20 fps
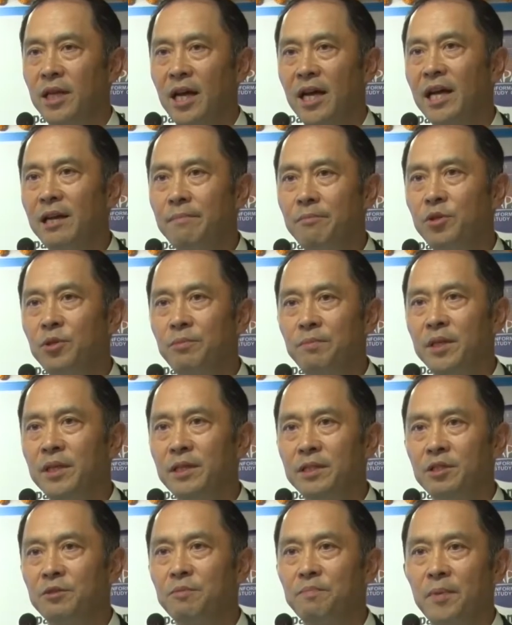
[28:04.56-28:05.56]
time to
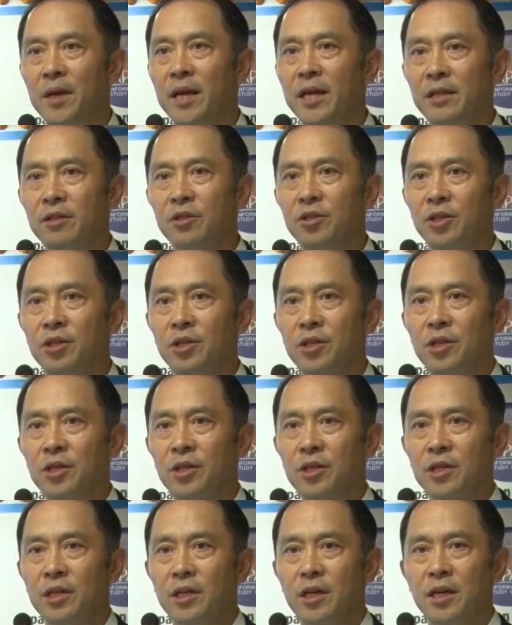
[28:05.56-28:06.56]
be spent
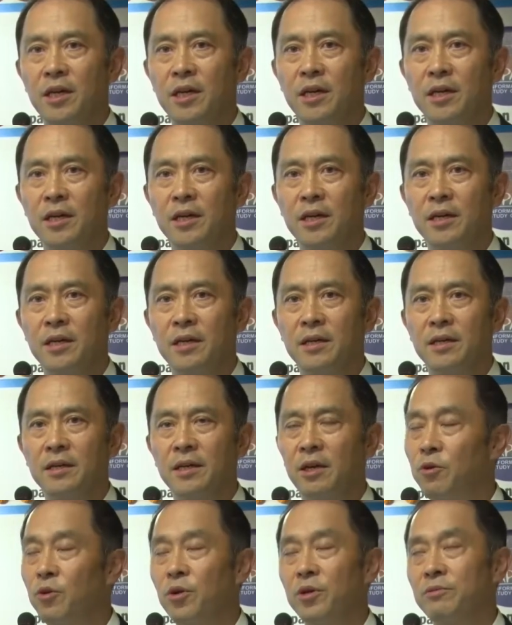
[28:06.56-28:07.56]
uh,
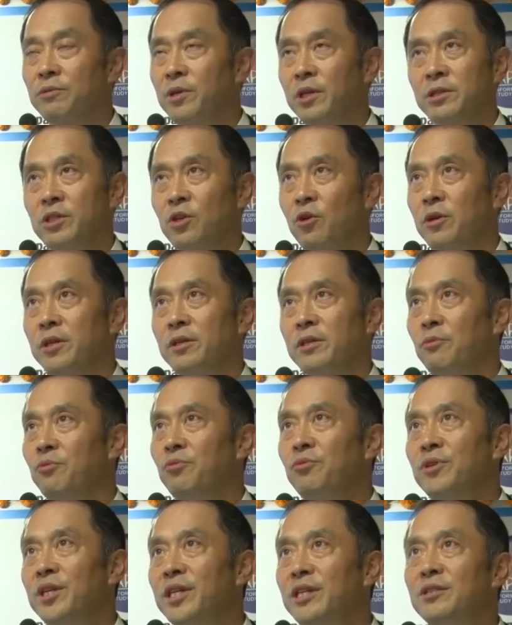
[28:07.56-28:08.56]
or sorry, the
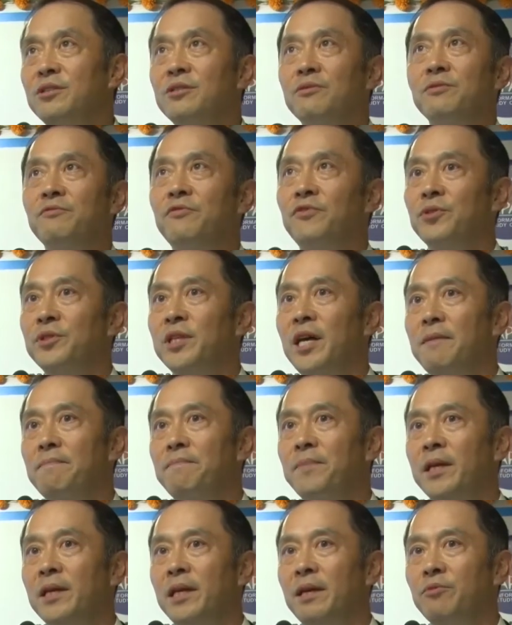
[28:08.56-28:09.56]
reason for not
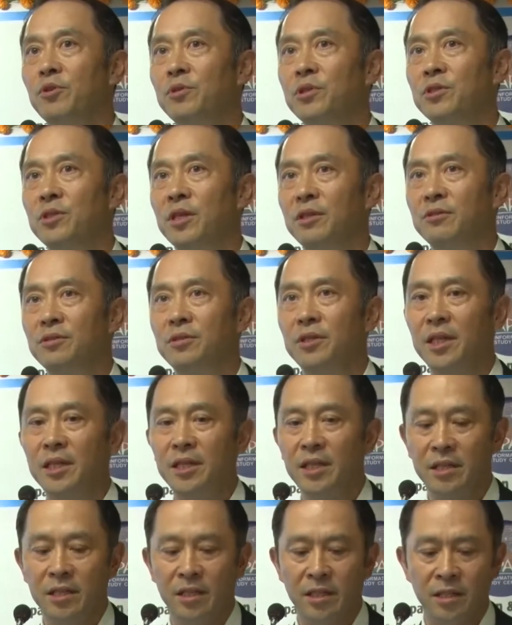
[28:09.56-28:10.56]
being able to succeed
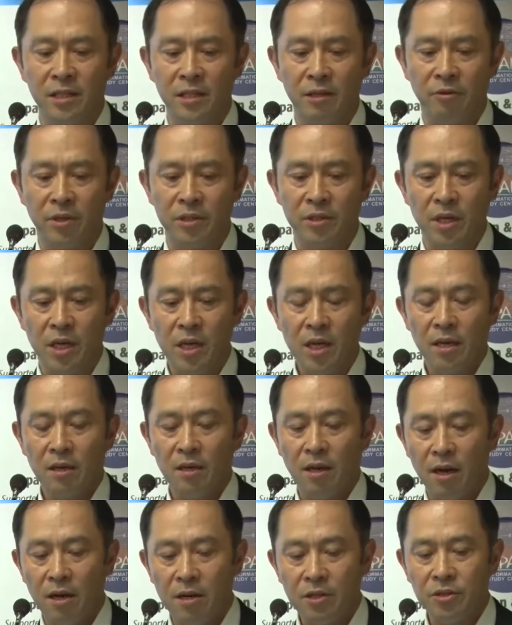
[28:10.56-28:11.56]
in India was
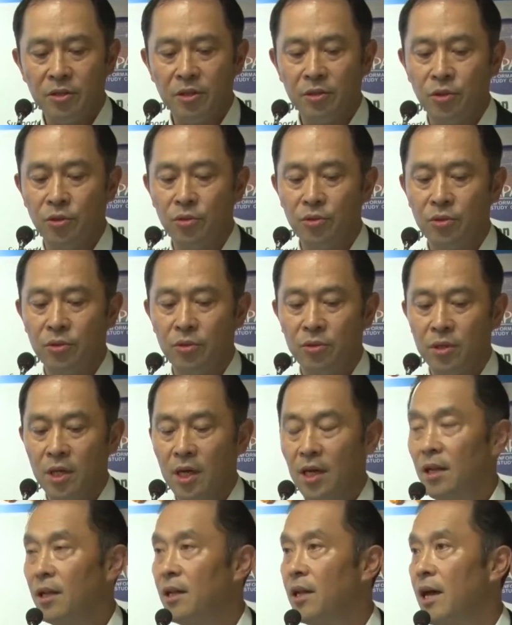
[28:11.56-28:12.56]
largely due to
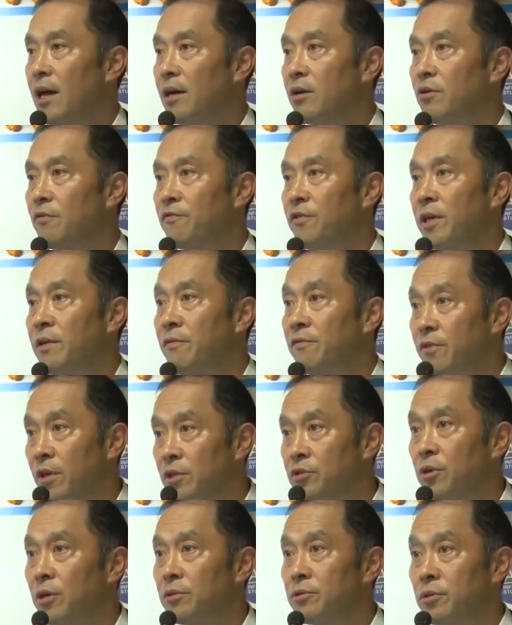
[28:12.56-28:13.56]
lack of
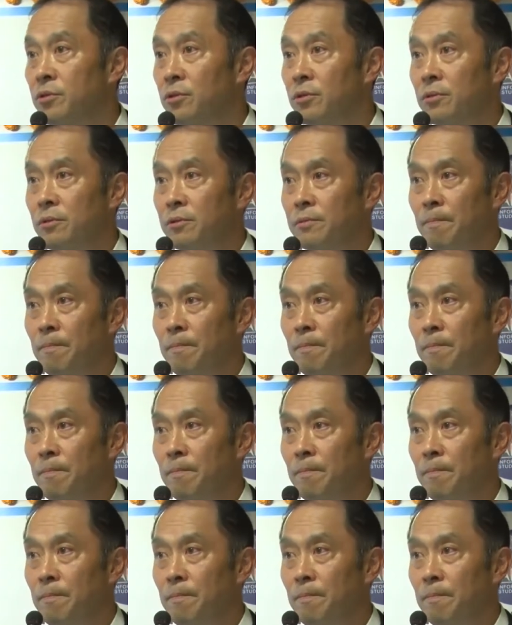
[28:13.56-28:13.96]
infrastructure